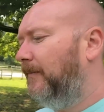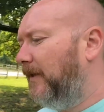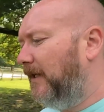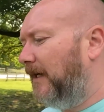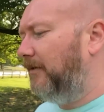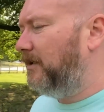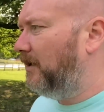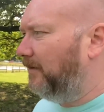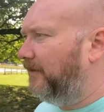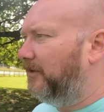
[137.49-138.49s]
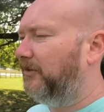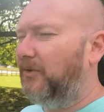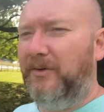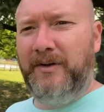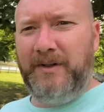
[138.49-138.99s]
The narrative, the
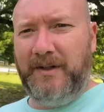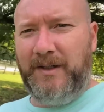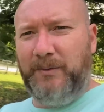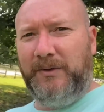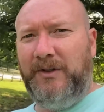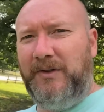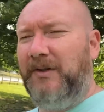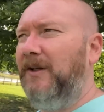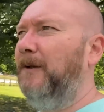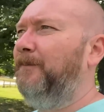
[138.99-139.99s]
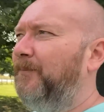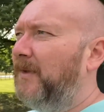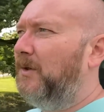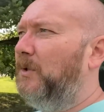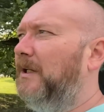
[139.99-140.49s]
story that they want you to
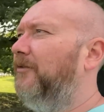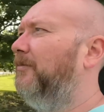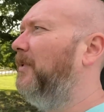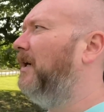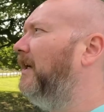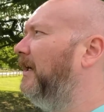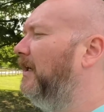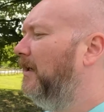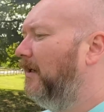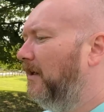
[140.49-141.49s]
live by,